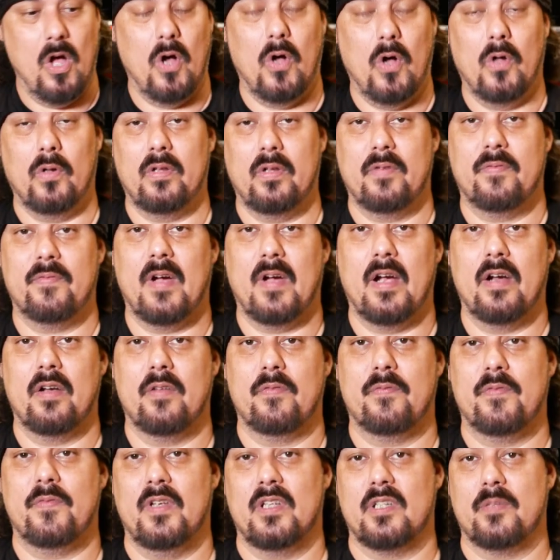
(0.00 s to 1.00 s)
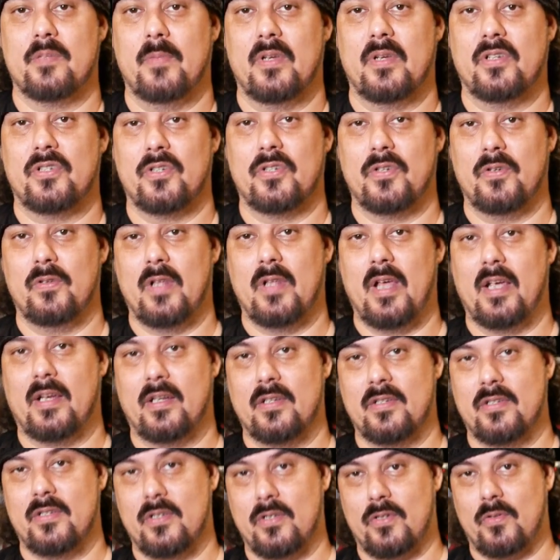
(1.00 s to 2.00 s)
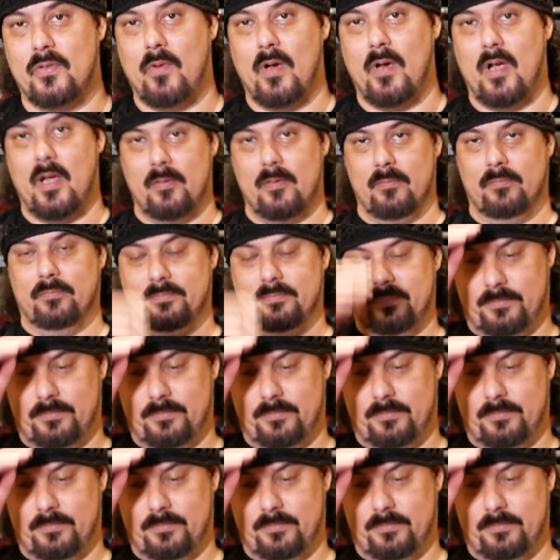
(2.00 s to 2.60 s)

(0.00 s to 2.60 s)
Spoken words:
Holy Fire Defense, make sure you like and subscribe.